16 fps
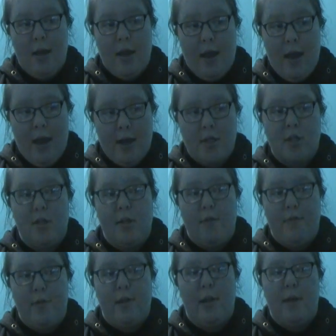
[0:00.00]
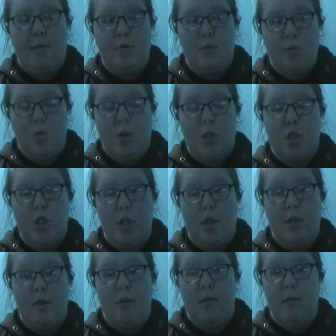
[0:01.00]
I actually felt like I was
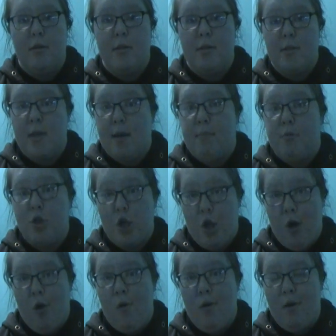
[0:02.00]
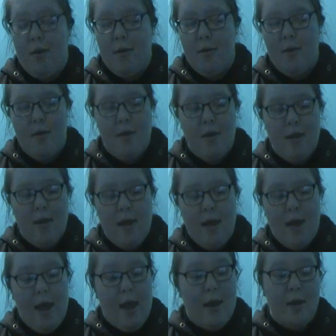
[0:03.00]
watching the same show.
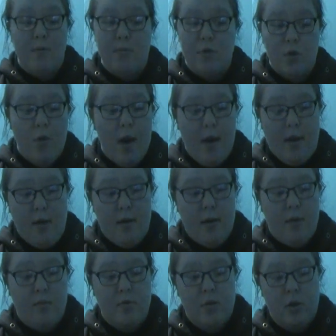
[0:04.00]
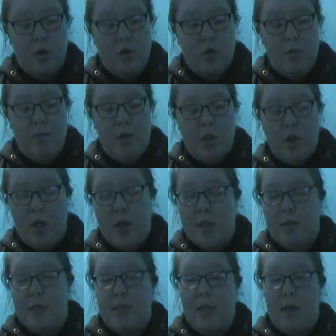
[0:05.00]
And it was great. It was a good speech,
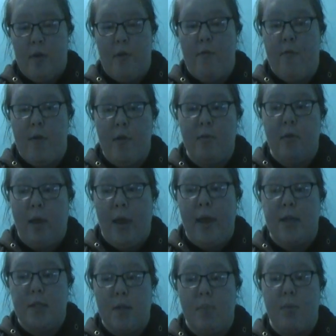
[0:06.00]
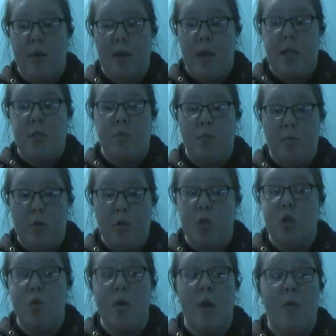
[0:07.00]
and it felt like something Ezrin
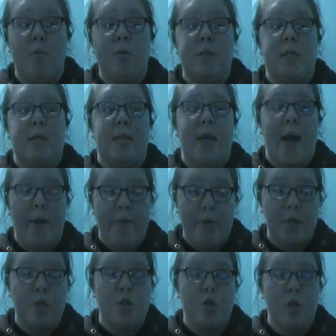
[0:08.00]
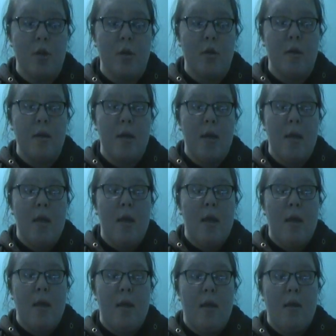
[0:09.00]
would do. It was in character,
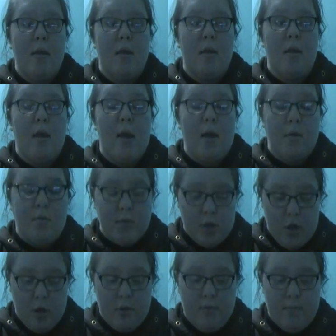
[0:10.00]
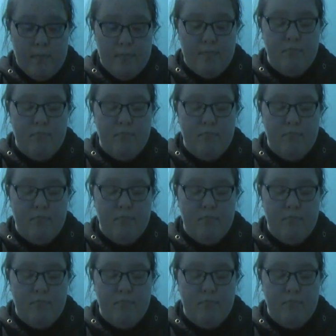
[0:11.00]
and it was good.